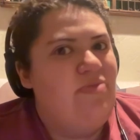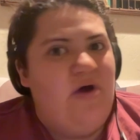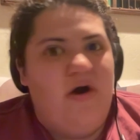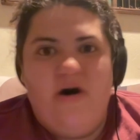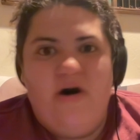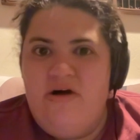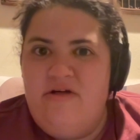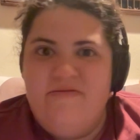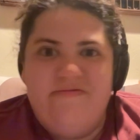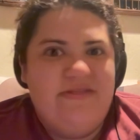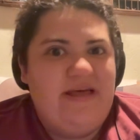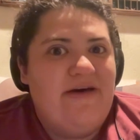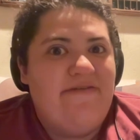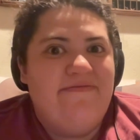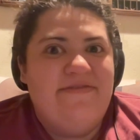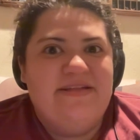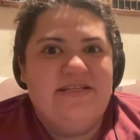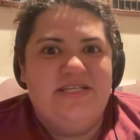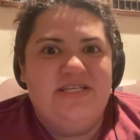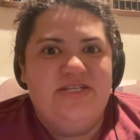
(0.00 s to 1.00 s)
All of that
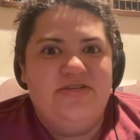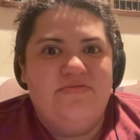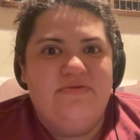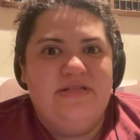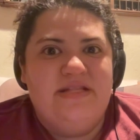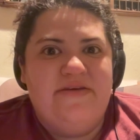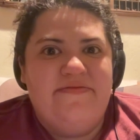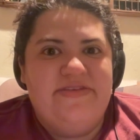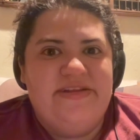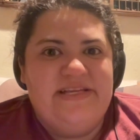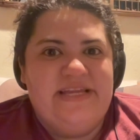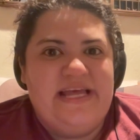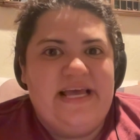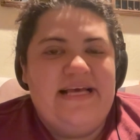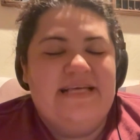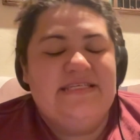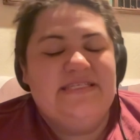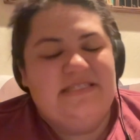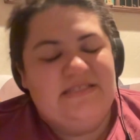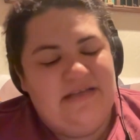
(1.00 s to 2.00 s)
fits into 11
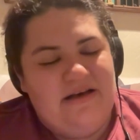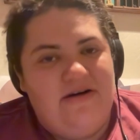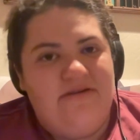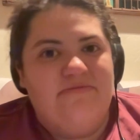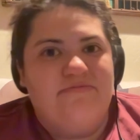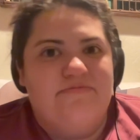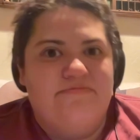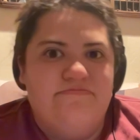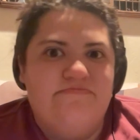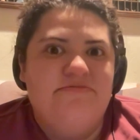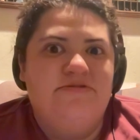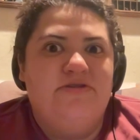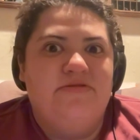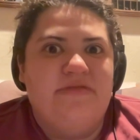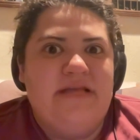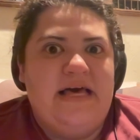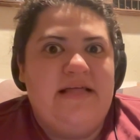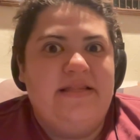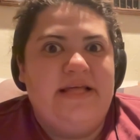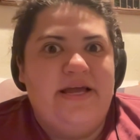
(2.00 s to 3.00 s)
days. I'll show
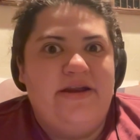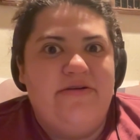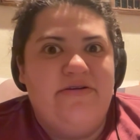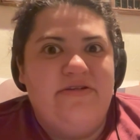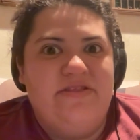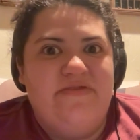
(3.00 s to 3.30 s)
that later in the